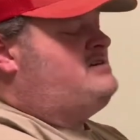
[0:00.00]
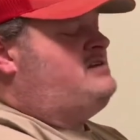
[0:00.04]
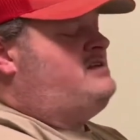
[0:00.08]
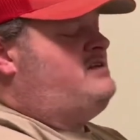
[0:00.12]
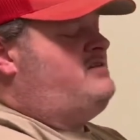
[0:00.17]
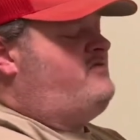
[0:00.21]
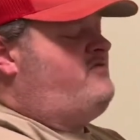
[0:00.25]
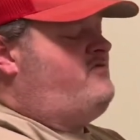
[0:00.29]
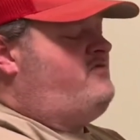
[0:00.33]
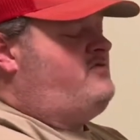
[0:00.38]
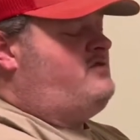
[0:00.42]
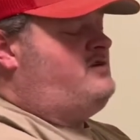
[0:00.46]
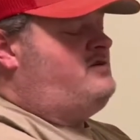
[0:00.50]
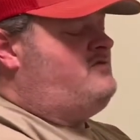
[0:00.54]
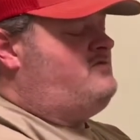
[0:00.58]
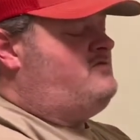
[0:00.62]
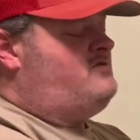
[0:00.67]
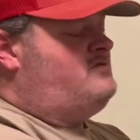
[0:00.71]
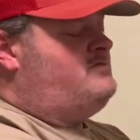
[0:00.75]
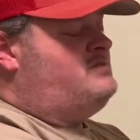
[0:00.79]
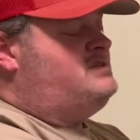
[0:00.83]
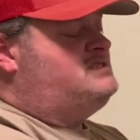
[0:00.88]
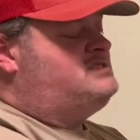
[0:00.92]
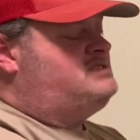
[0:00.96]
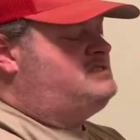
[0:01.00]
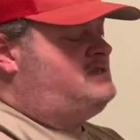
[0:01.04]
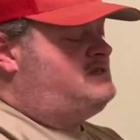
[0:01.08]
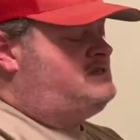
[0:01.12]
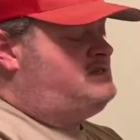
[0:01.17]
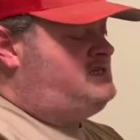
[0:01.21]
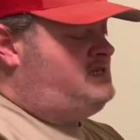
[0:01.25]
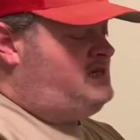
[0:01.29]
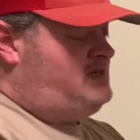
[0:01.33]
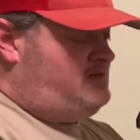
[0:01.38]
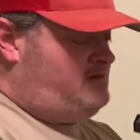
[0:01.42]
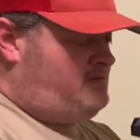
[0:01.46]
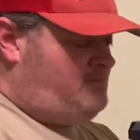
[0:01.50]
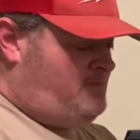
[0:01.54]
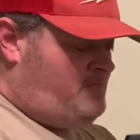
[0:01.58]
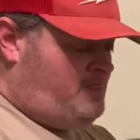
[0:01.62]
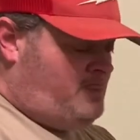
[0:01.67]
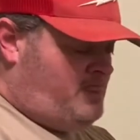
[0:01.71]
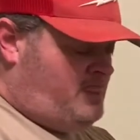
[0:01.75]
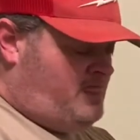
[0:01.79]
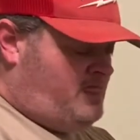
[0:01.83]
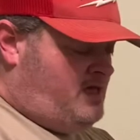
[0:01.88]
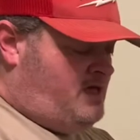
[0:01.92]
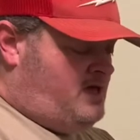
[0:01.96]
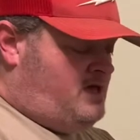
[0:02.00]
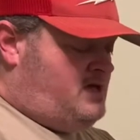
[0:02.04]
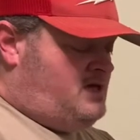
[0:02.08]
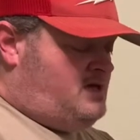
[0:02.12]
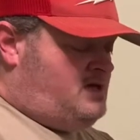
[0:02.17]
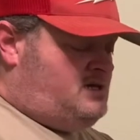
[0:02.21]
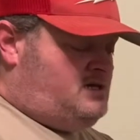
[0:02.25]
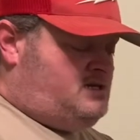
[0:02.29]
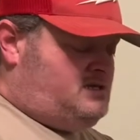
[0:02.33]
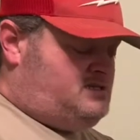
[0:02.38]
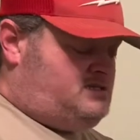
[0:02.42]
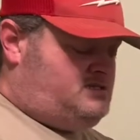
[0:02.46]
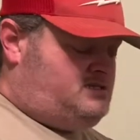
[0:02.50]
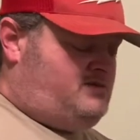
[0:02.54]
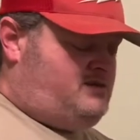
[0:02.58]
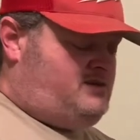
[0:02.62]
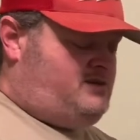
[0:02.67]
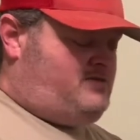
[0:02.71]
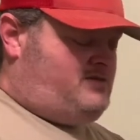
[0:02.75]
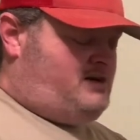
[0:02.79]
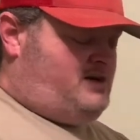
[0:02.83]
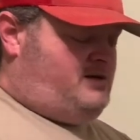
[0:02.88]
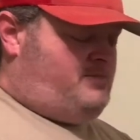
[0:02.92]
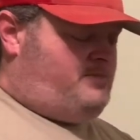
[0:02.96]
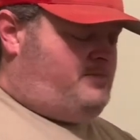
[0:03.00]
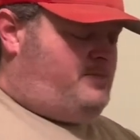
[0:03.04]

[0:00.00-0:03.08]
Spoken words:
in front will be sucked in. So anyway,